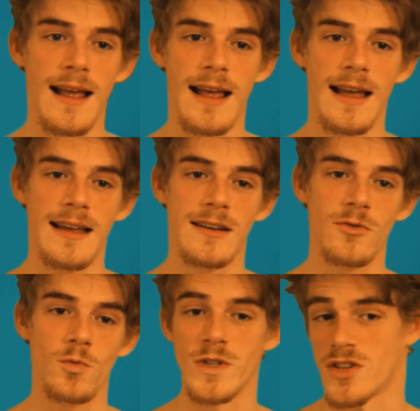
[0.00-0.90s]
and
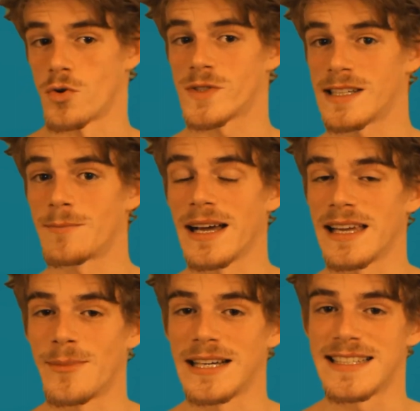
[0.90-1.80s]
was hosted by
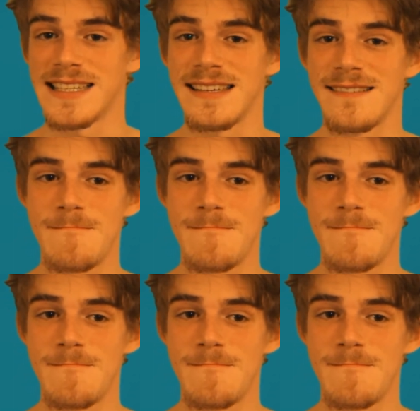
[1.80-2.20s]
MIT.